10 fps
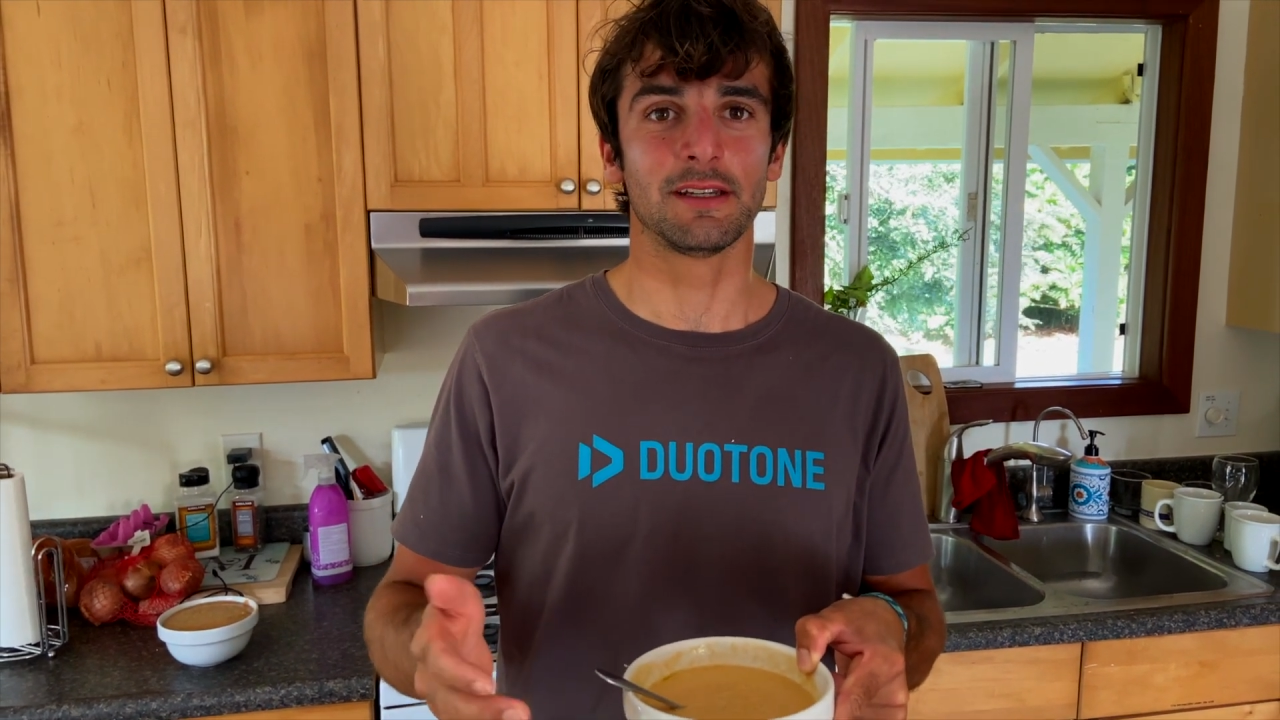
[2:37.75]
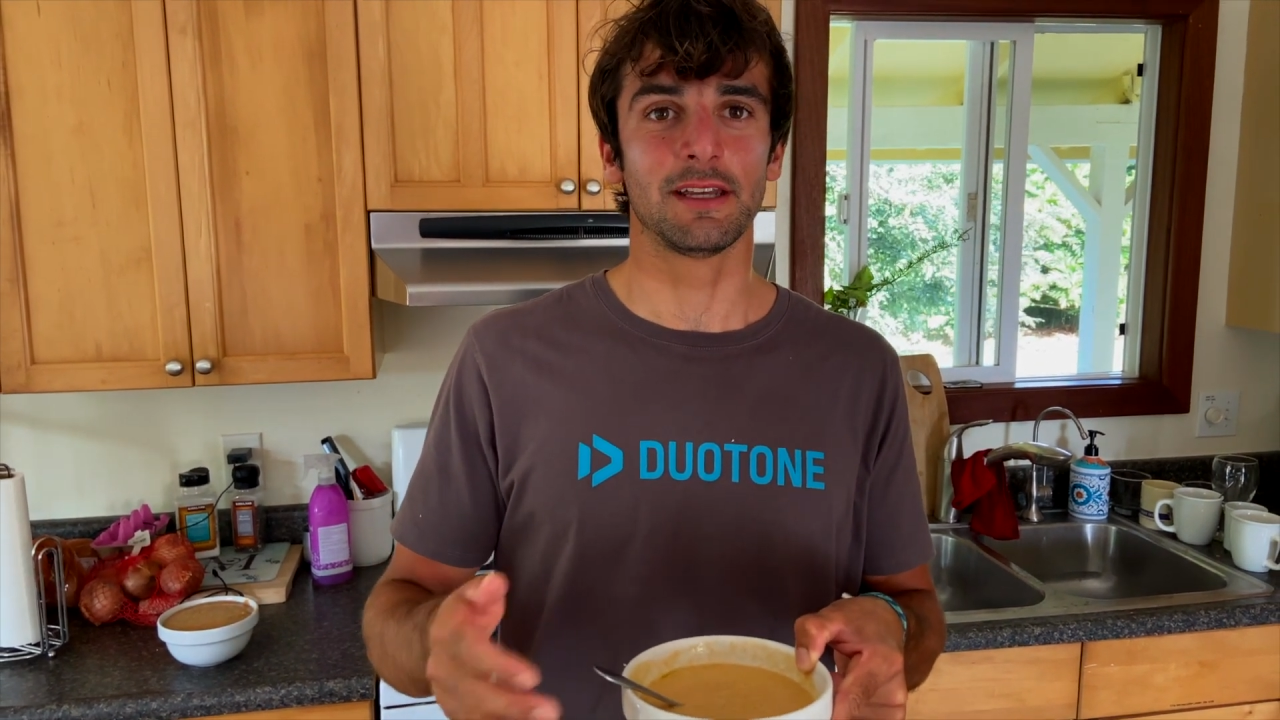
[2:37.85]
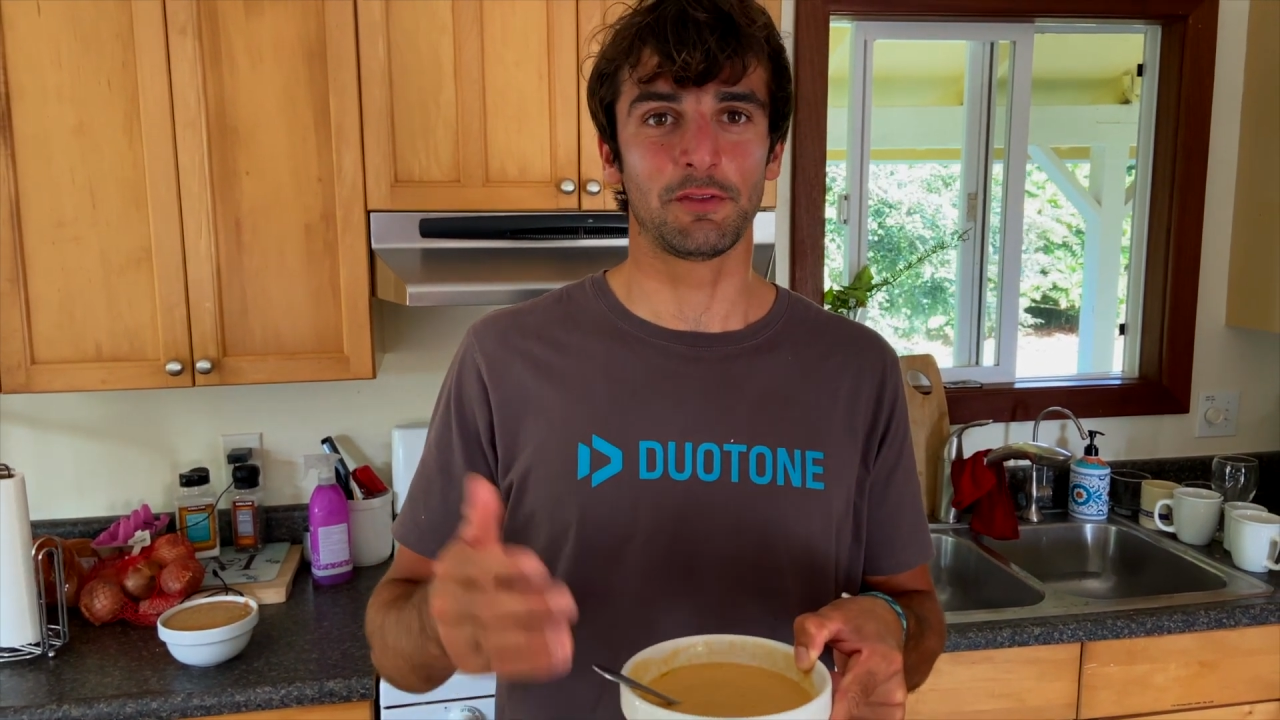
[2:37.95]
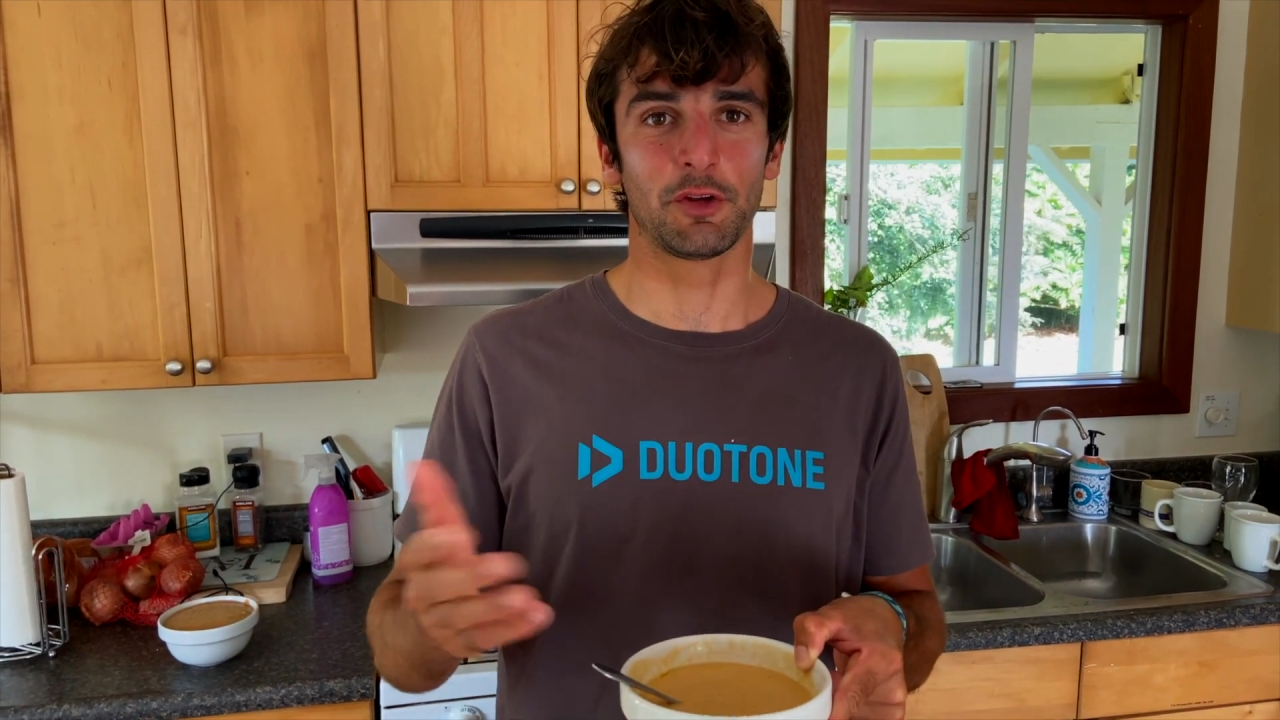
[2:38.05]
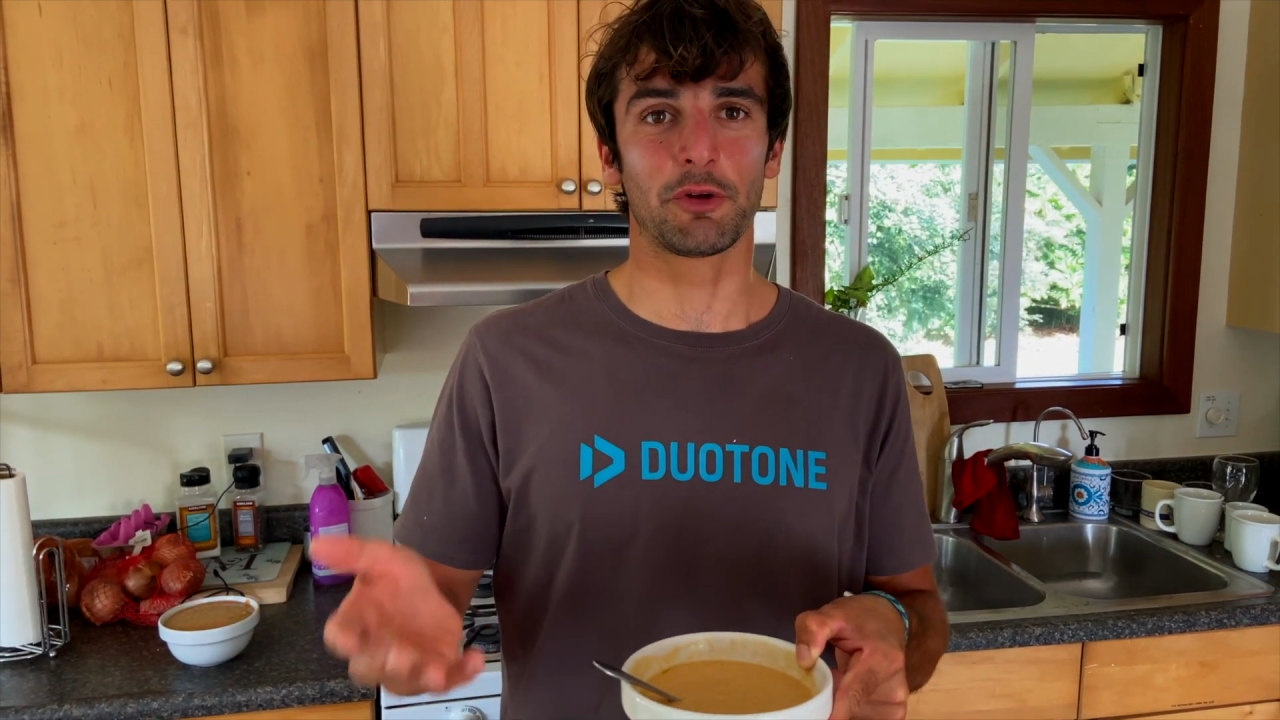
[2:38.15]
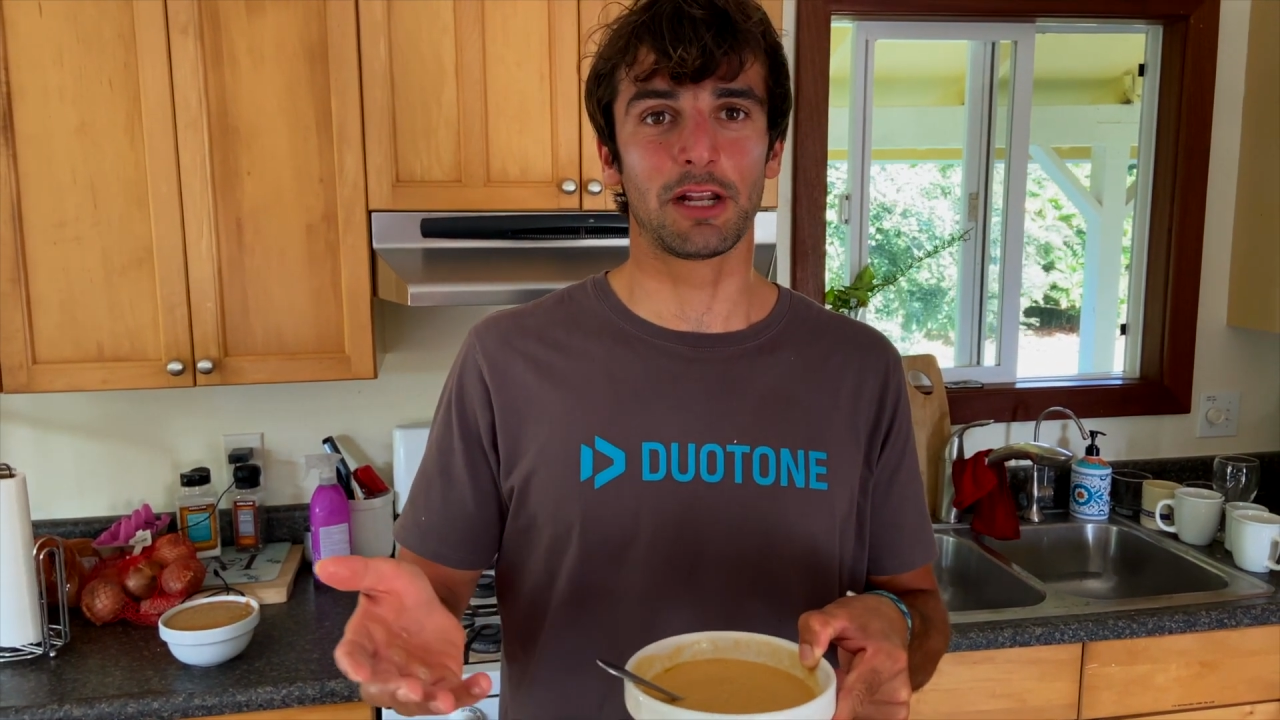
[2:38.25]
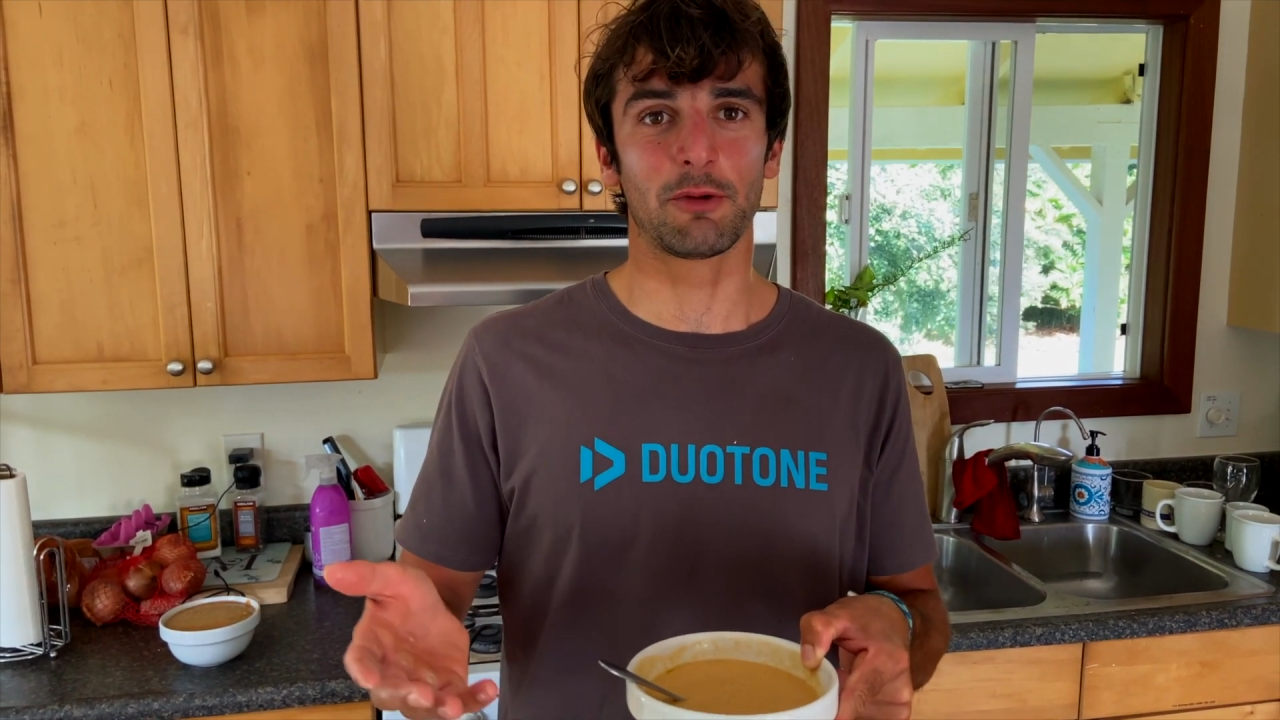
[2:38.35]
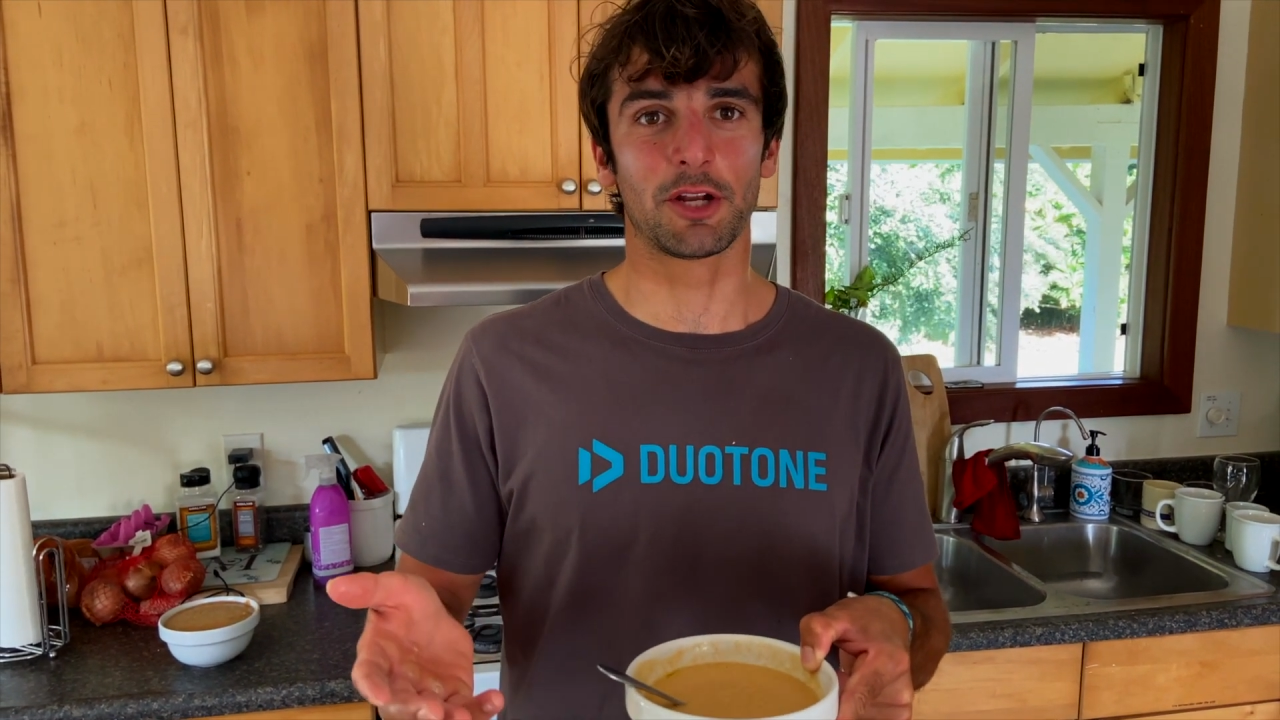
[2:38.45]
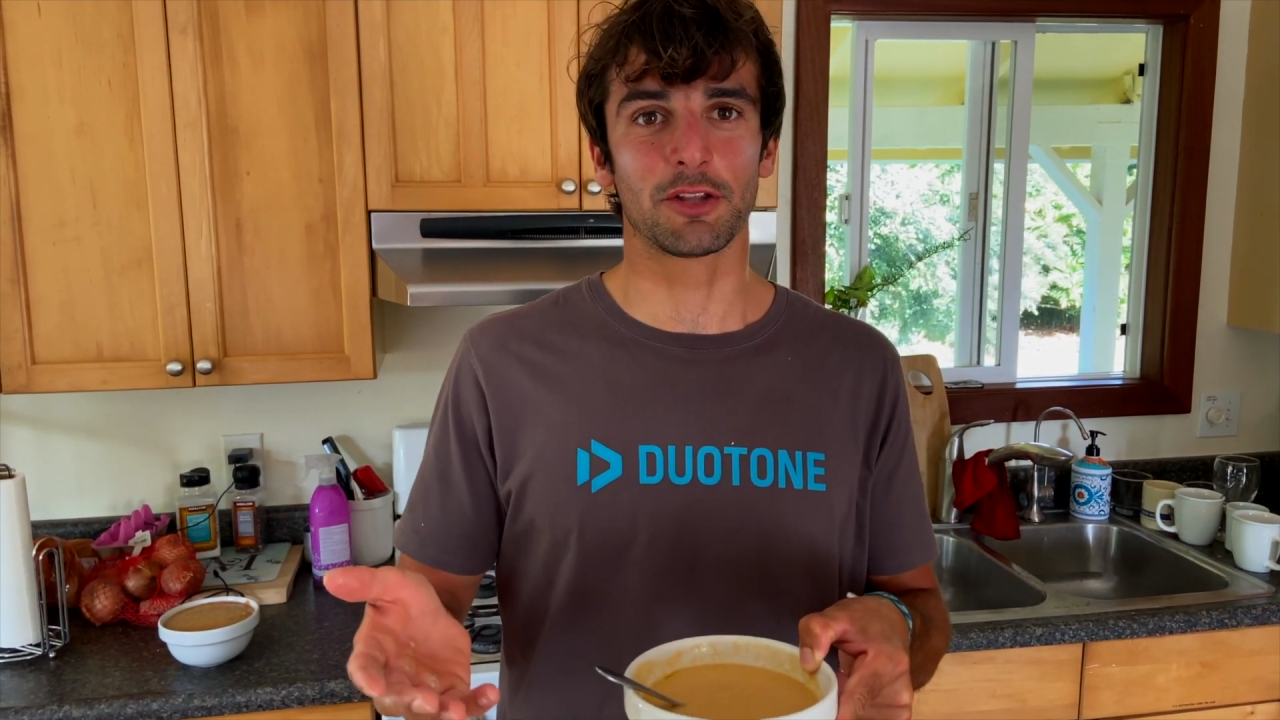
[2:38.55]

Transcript: if you really want